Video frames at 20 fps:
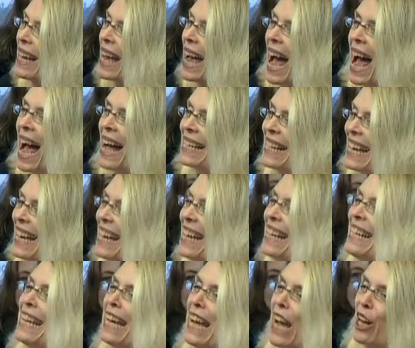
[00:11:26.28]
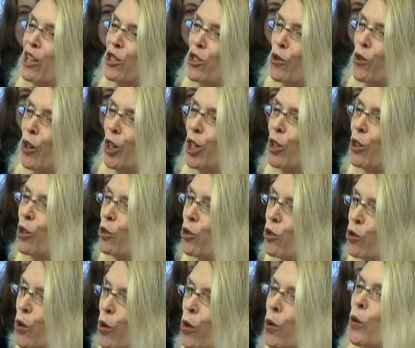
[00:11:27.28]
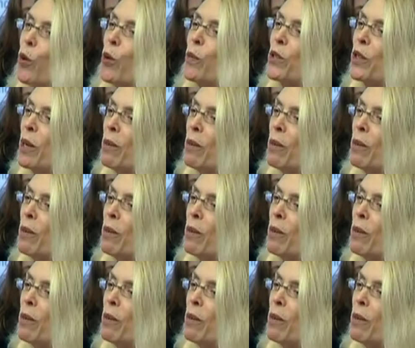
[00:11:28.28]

add any extra control groups,